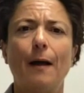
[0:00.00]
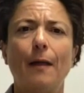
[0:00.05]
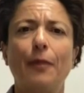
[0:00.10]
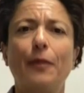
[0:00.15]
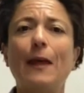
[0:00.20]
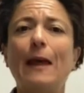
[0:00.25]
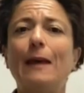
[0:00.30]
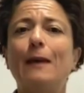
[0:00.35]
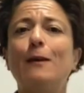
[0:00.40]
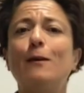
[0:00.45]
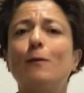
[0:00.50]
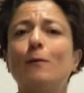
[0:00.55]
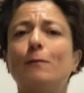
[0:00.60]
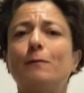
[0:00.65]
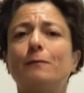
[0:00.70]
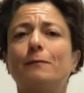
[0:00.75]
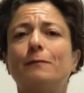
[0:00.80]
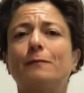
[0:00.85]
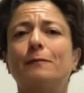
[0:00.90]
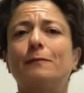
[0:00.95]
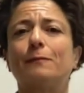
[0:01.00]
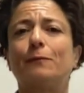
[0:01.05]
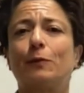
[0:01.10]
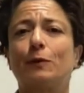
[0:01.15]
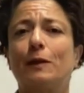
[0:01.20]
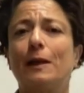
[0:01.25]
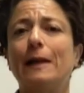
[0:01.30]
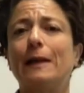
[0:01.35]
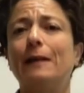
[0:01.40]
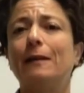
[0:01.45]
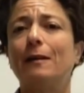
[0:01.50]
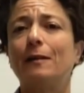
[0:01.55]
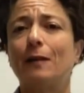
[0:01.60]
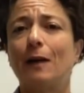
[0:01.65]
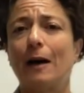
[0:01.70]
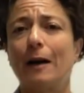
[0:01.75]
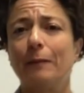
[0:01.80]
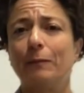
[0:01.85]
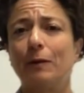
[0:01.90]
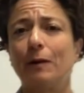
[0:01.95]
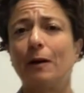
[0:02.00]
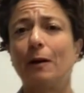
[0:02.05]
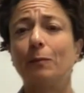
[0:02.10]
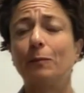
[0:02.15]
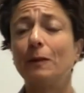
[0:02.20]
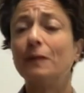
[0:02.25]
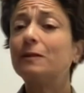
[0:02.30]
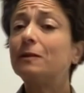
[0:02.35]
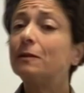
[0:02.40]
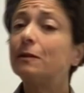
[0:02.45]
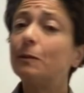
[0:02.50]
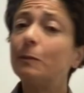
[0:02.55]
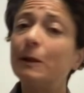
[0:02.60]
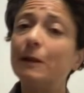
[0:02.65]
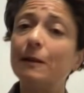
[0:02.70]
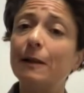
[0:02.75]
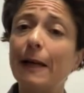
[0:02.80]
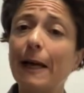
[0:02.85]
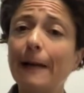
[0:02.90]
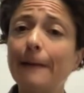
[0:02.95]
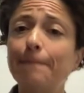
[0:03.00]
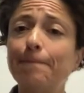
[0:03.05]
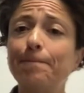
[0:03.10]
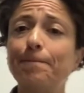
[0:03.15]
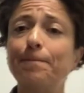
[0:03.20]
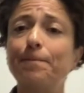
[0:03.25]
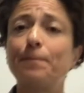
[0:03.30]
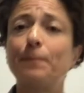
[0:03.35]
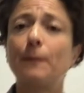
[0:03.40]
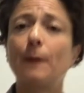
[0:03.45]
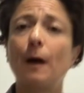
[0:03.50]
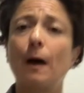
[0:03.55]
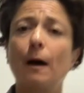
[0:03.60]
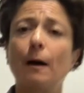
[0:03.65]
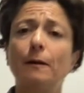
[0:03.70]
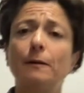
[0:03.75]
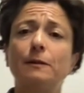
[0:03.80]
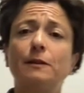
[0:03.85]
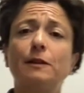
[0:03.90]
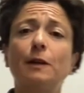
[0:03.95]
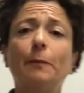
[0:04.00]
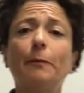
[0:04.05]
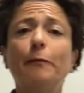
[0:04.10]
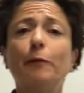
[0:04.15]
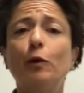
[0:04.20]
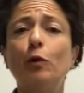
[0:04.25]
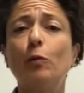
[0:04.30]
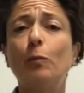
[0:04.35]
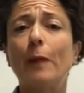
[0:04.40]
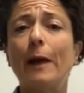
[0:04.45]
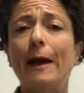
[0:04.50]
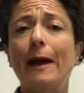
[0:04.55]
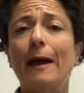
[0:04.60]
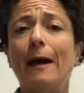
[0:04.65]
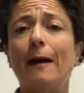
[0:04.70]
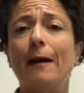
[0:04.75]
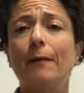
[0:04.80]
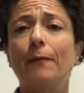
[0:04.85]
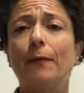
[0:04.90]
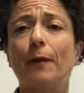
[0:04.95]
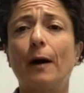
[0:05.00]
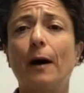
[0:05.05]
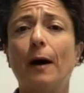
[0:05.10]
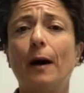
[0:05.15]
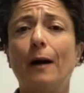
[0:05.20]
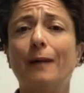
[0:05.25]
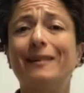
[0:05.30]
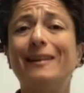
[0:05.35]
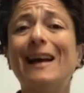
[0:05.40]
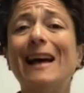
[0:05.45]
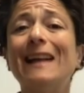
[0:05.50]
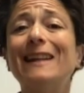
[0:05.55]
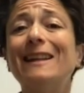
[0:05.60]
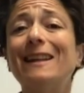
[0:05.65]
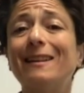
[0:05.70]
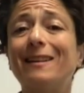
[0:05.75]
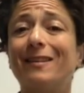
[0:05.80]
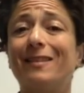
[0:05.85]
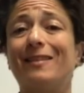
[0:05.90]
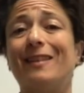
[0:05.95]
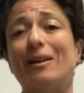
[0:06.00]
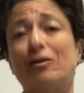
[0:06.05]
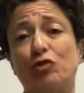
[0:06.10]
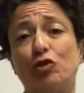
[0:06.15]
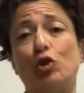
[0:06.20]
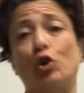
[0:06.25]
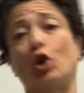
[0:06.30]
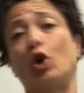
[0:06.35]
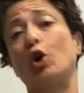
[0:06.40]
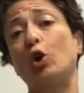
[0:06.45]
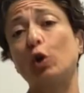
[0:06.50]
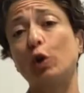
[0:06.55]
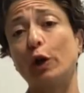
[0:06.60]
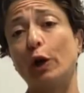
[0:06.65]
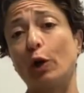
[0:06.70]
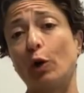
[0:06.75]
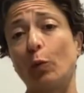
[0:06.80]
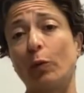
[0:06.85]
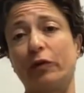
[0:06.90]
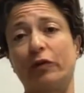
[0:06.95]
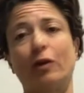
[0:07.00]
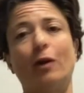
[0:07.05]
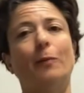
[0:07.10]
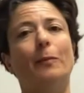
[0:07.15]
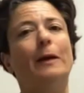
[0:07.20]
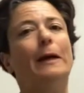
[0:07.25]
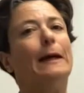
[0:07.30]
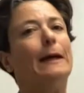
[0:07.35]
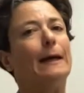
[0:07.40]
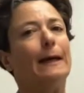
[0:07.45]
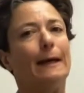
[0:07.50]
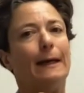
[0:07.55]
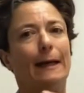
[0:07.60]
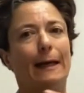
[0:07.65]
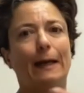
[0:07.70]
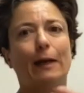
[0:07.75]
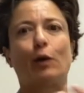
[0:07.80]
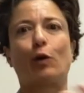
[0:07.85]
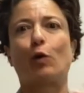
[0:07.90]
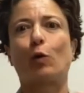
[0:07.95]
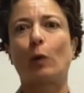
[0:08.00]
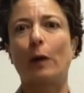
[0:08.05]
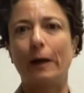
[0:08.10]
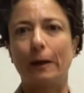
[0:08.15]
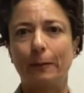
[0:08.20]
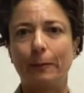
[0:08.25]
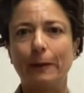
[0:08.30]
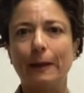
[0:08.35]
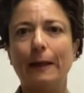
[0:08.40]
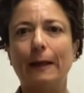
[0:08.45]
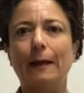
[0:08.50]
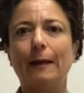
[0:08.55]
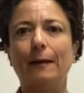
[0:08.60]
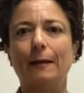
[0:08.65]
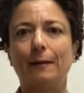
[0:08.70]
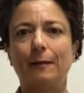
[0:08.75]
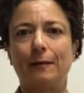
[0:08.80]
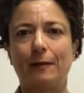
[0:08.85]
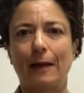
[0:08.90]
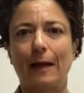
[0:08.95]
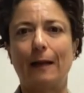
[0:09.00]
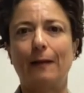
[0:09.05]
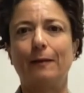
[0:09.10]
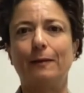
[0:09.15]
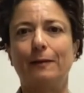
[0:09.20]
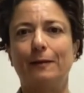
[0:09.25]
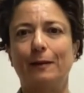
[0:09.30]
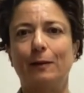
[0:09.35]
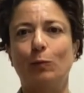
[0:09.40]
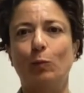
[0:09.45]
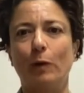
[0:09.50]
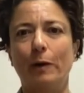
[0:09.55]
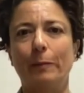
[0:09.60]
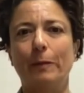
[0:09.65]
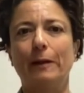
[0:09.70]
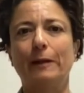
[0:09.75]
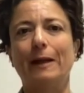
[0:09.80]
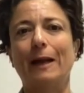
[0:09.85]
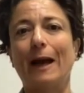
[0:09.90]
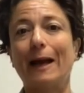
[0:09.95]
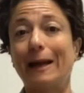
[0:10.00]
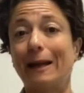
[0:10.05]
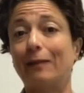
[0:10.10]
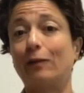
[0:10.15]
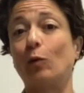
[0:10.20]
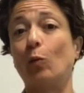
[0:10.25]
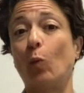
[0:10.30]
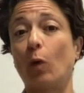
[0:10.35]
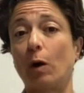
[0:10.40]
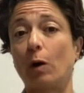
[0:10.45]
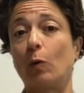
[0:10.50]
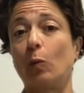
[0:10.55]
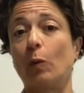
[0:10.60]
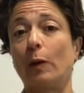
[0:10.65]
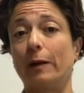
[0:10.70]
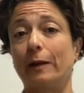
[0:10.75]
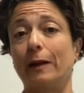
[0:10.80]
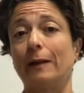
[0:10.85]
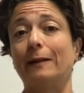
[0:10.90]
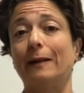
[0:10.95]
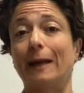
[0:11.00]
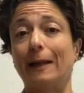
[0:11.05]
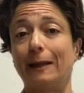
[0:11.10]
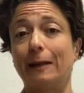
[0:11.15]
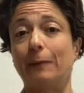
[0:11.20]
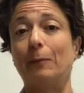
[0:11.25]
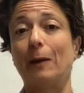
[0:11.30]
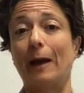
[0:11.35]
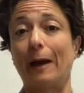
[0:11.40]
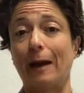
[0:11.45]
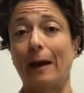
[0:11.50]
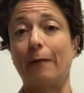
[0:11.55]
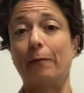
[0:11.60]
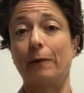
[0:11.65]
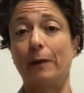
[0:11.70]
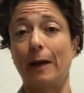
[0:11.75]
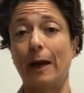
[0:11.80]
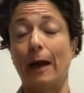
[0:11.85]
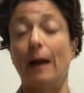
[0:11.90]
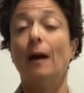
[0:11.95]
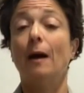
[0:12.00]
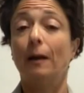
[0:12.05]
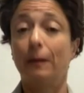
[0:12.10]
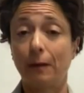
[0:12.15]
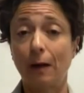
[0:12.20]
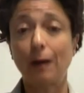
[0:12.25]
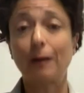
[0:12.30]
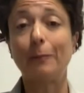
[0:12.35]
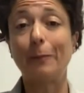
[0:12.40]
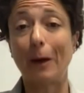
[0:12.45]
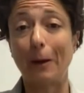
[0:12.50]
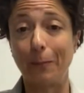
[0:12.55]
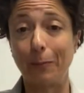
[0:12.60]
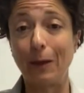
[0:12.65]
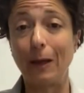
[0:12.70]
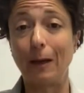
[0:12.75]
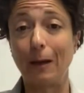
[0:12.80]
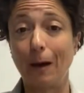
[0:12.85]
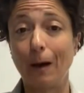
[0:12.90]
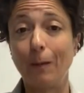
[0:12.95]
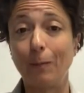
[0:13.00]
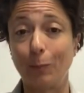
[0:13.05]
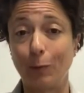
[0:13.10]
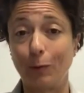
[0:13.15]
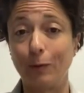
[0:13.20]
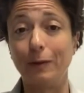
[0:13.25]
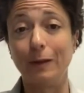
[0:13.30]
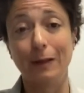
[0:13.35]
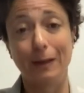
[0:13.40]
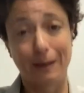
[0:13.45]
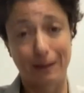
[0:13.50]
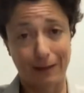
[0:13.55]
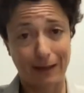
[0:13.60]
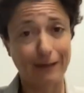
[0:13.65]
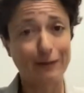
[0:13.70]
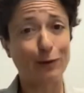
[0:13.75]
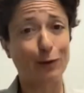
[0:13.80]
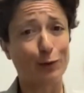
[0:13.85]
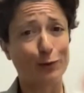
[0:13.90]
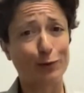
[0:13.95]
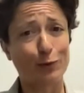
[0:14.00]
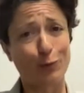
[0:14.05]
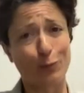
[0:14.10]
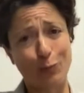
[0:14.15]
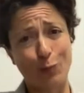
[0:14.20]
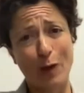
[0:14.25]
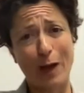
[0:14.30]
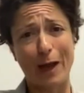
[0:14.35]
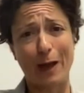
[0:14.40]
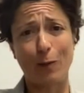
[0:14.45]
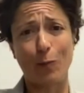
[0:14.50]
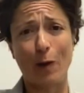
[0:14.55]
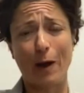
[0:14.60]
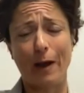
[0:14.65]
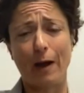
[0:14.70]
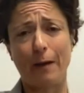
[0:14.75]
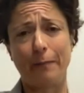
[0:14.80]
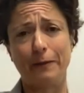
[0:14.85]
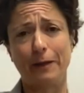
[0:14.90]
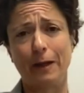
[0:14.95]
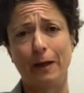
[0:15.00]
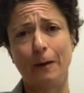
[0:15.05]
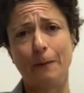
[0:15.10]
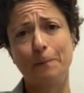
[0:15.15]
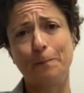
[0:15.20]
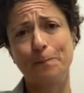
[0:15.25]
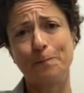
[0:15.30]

Thank you for taking the time to come listen to me today. Some of you may have attended the session earlier with some incredibly talented women that I get to work with at DailyPay every day. Talk about being humbled. That's also way, way up there.